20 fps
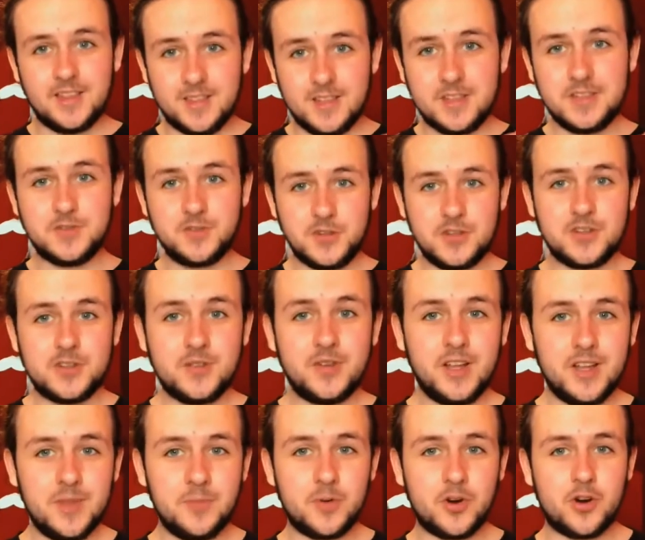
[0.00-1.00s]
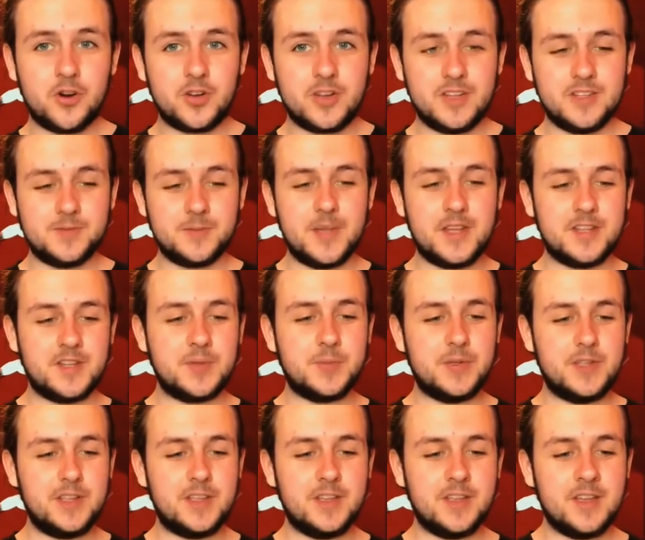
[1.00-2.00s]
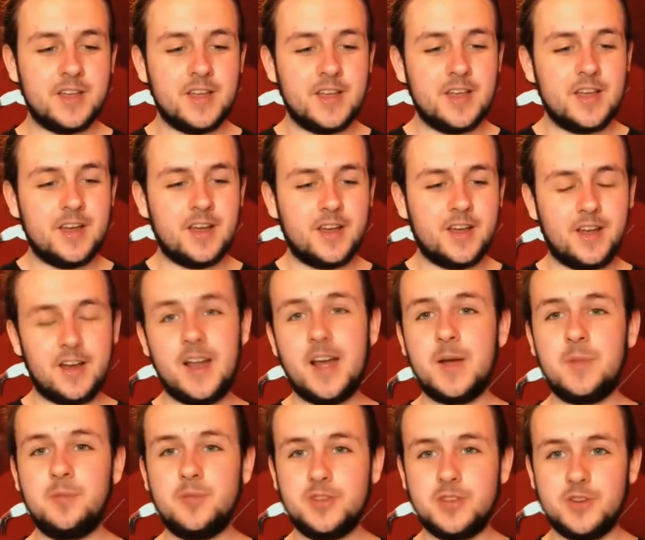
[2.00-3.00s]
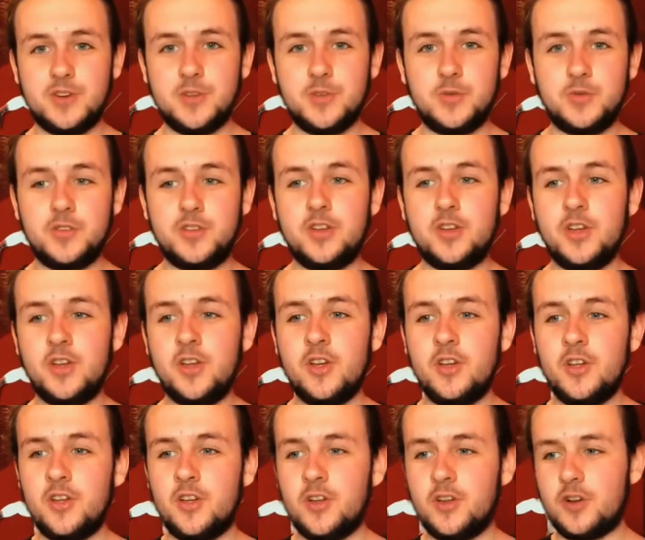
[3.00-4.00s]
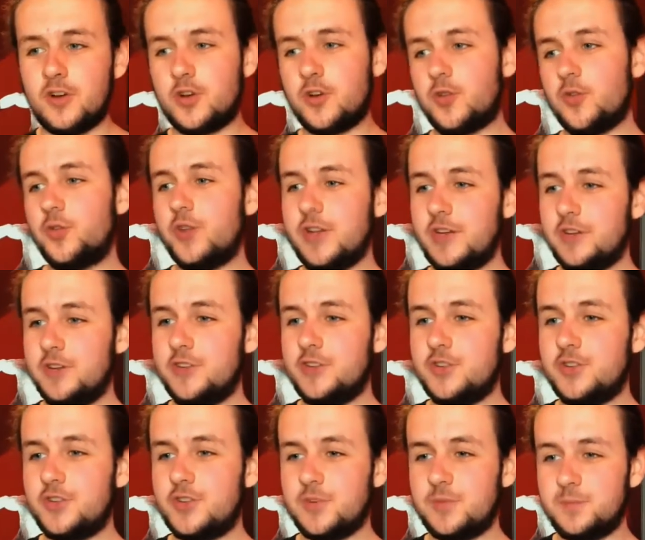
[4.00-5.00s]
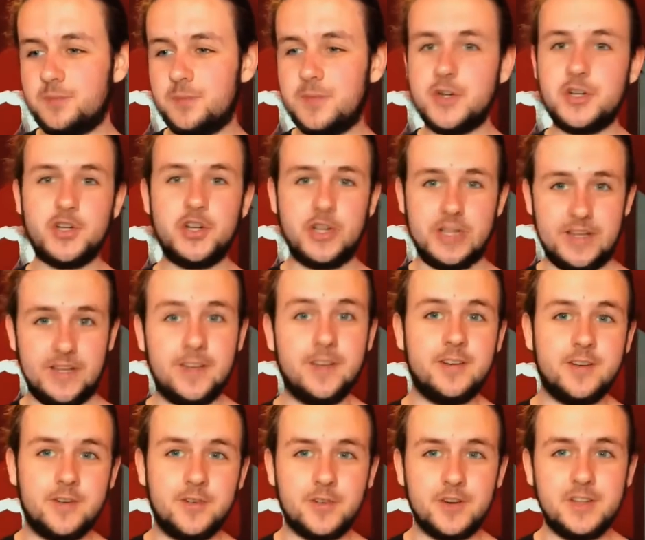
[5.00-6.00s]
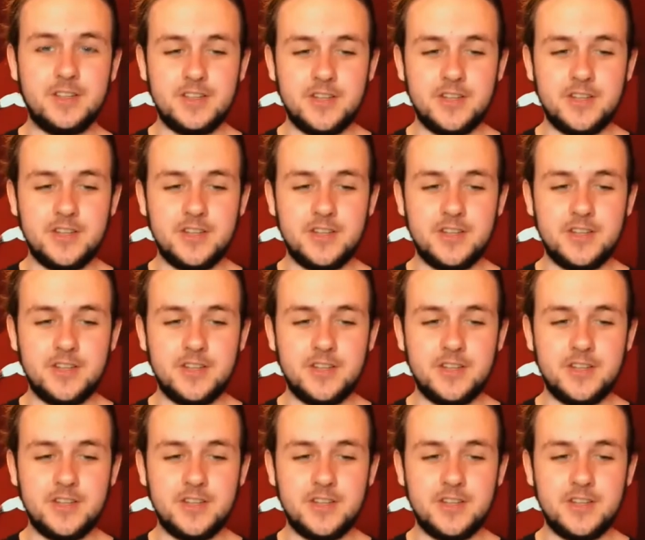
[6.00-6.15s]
This version of Eddie Brock is meant to be an absolute cringe machine, right?